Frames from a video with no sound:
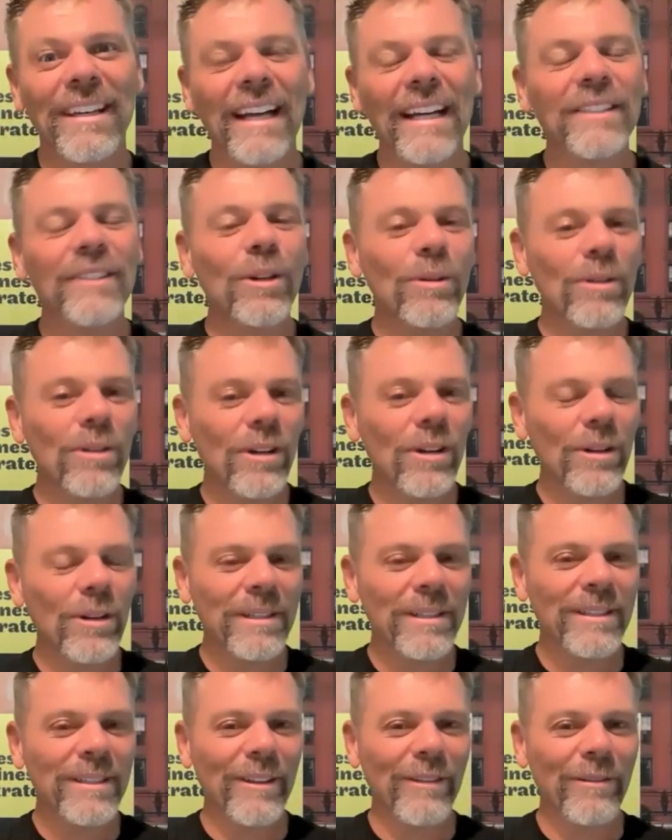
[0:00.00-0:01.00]
I don't call
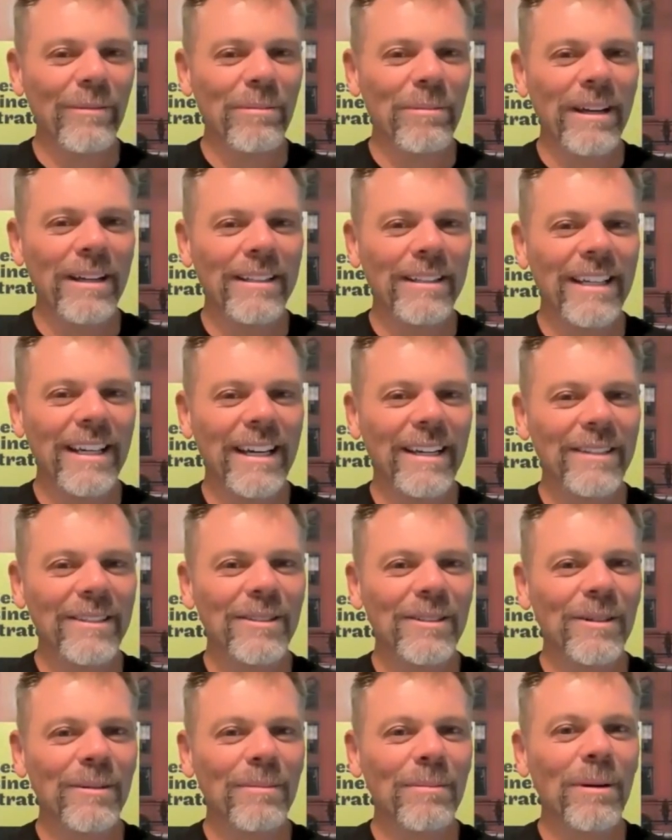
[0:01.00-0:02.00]
myself a
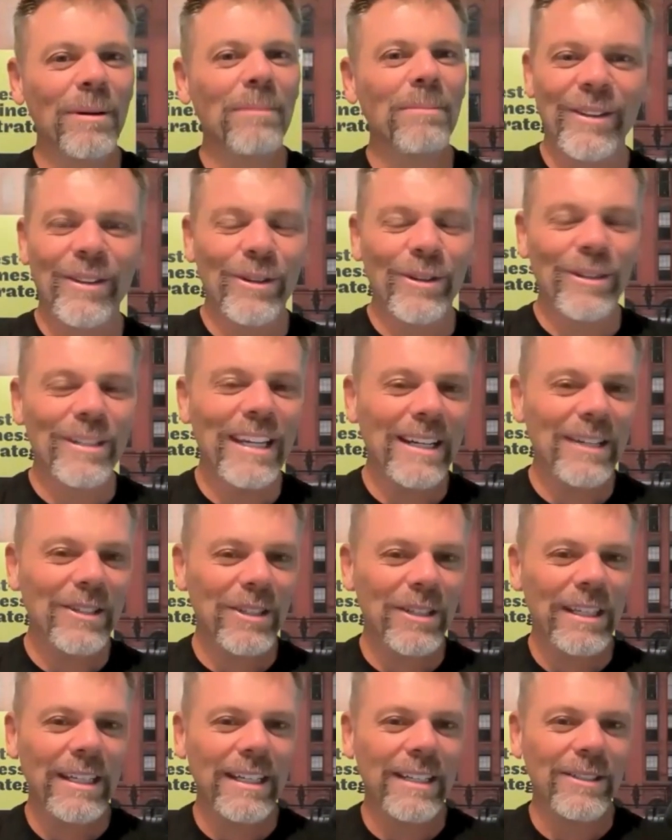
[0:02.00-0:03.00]
podcaster, but there's
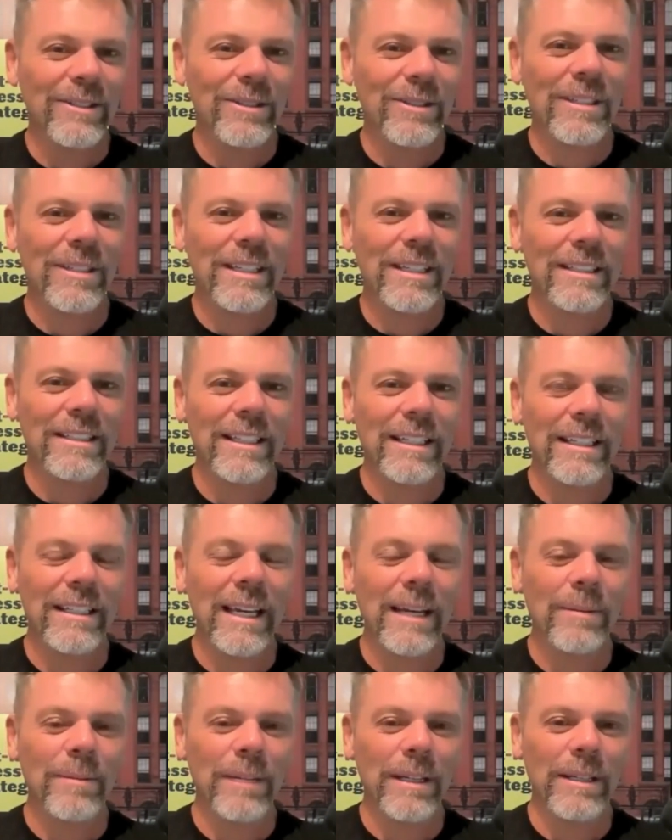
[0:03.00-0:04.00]
actually an interesting
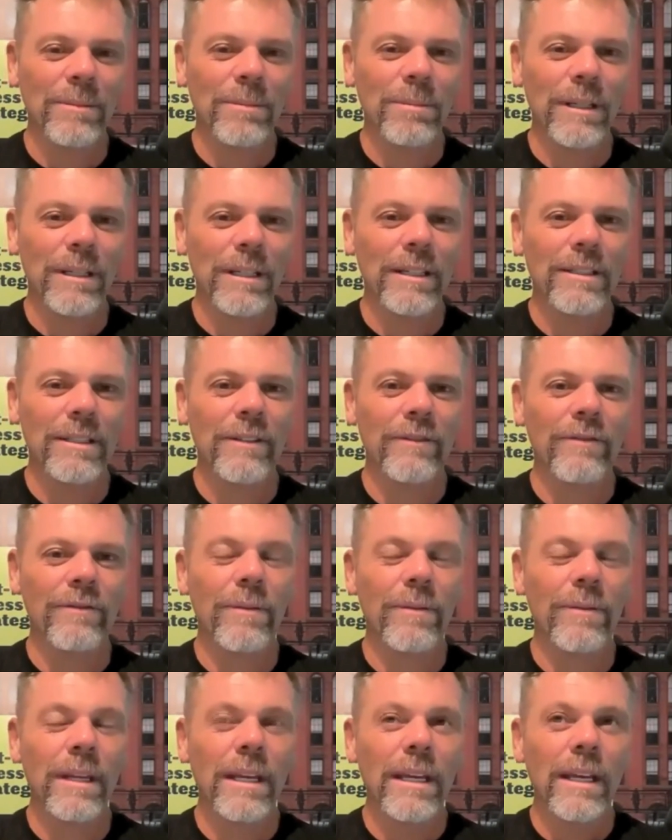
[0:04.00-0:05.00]
dynamic because if
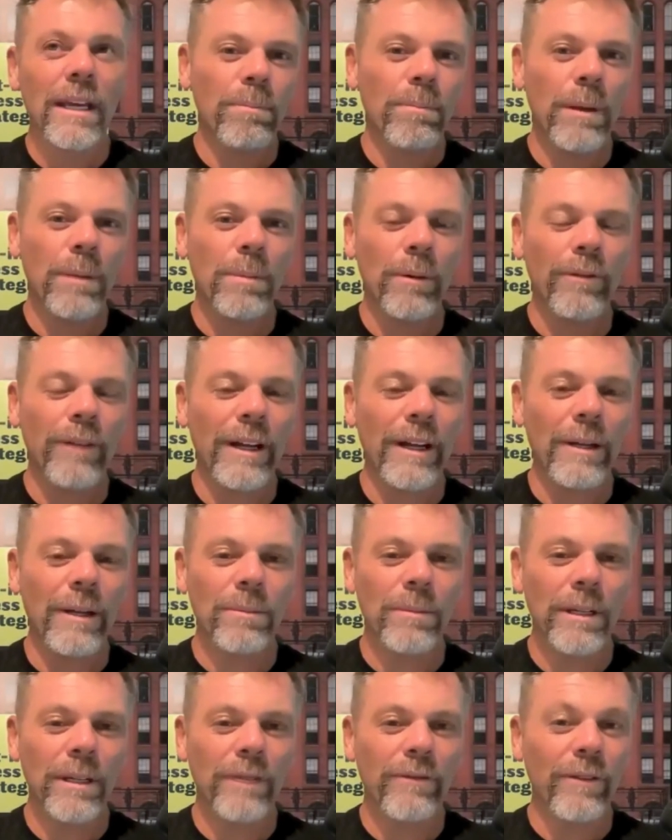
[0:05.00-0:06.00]
people
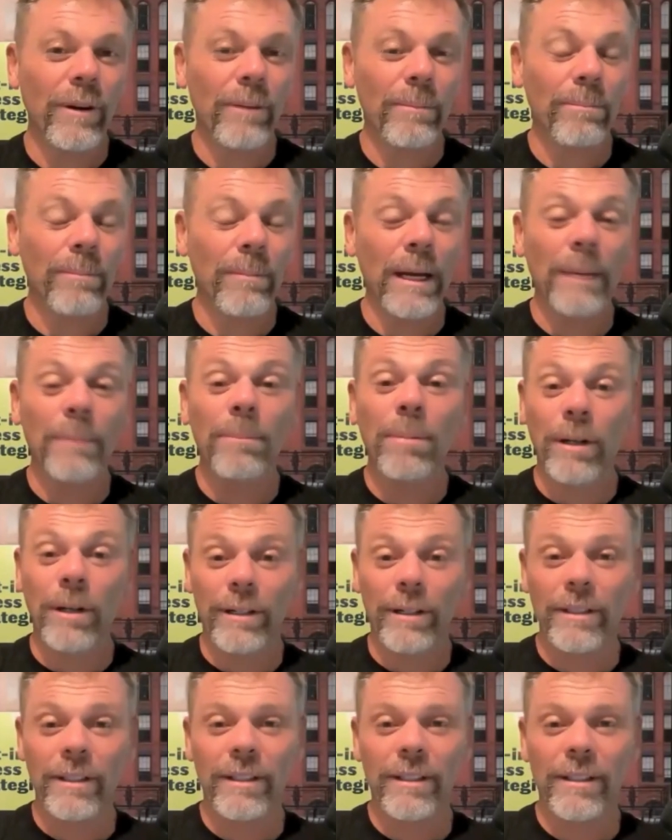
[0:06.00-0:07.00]
found me from my
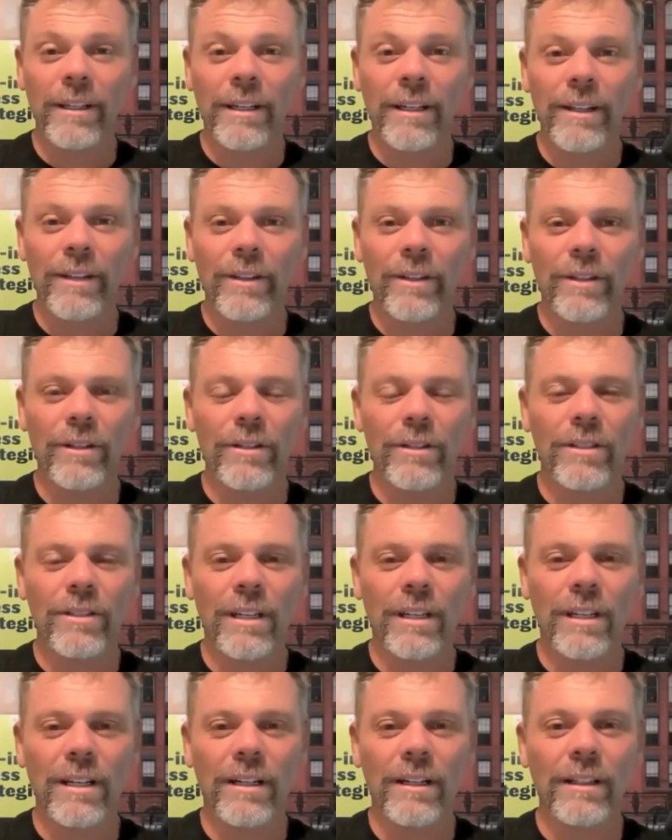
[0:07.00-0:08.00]
book, there's
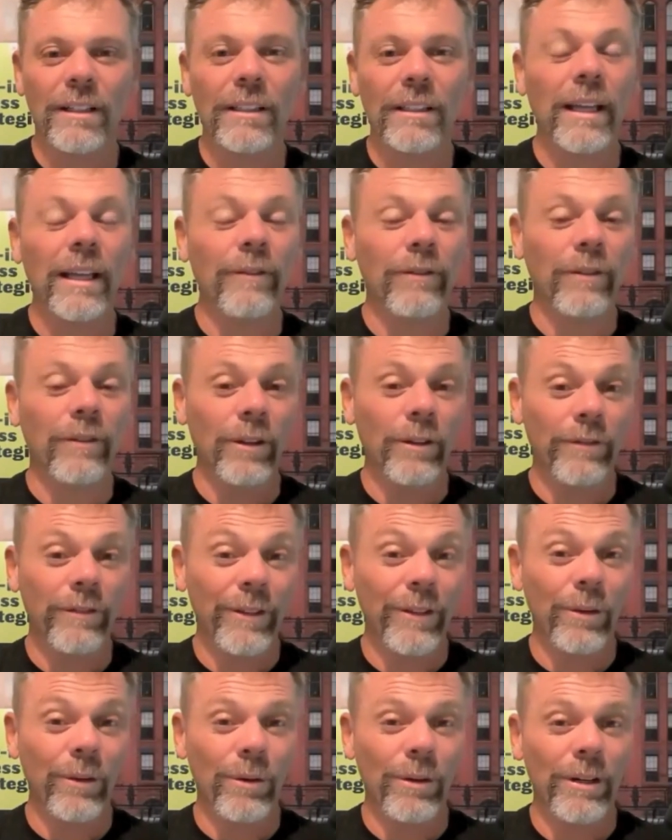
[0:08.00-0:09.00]
a level of
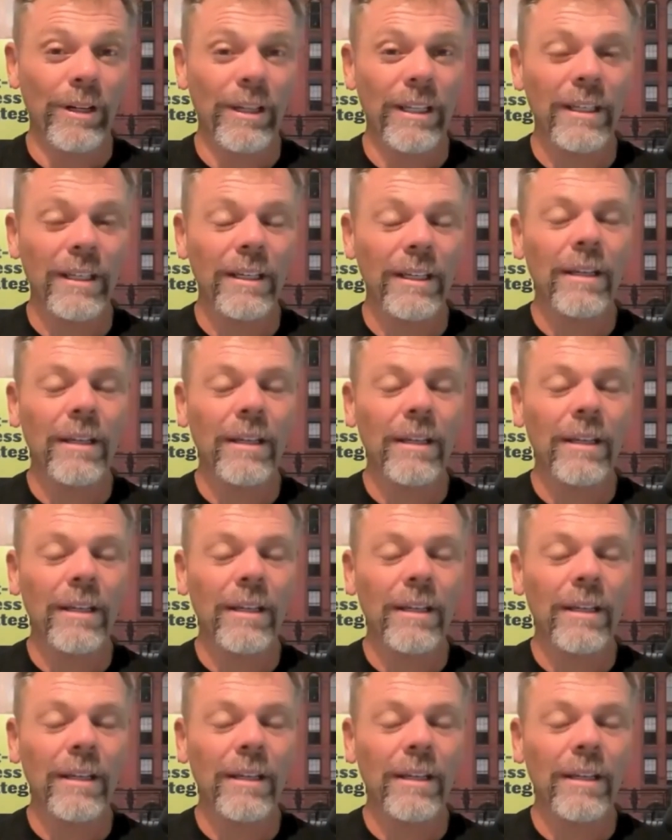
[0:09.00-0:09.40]
authority.